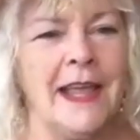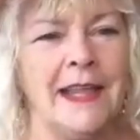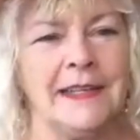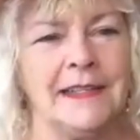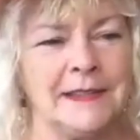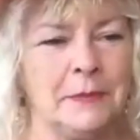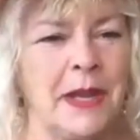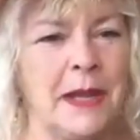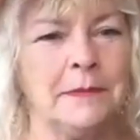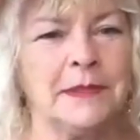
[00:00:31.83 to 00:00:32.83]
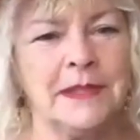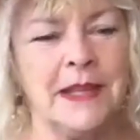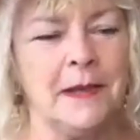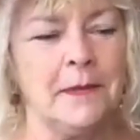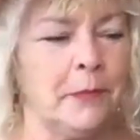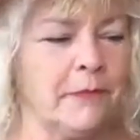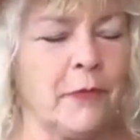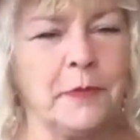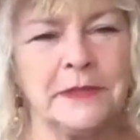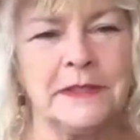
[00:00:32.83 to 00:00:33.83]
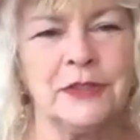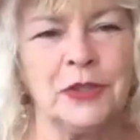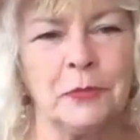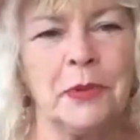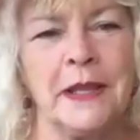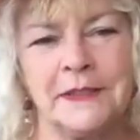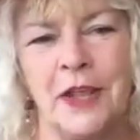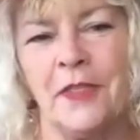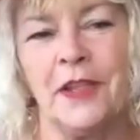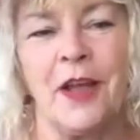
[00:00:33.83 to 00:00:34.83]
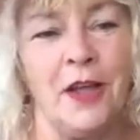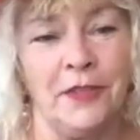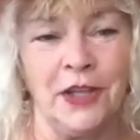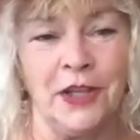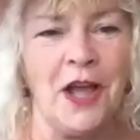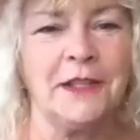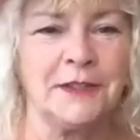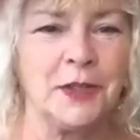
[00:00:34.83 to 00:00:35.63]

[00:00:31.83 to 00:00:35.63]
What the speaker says: And sometimes the performances took place on the lawn.